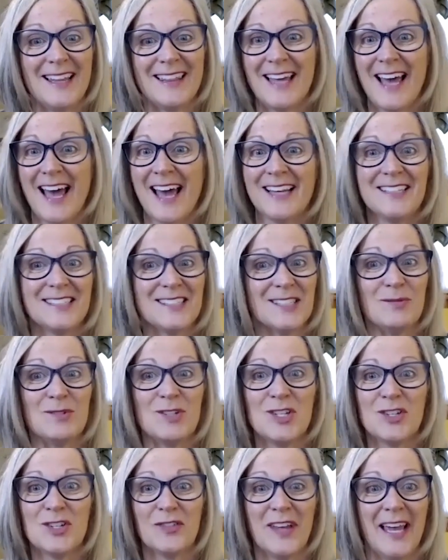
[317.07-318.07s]
that
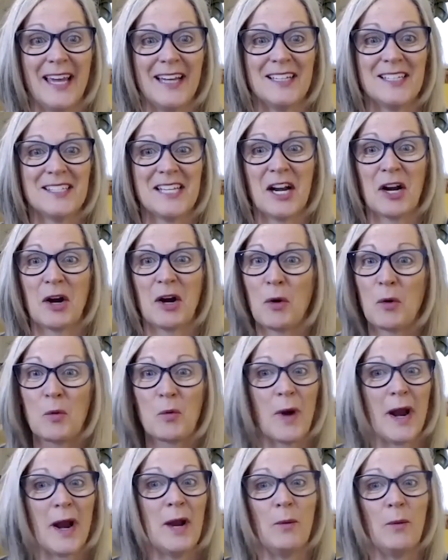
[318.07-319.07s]
subgingival anesthetic
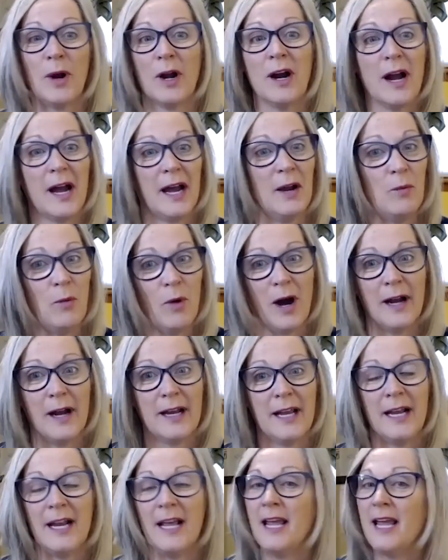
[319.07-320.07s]
right where I want
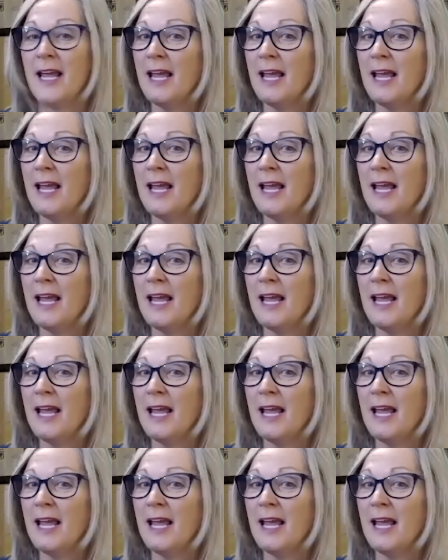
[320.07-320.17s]
it,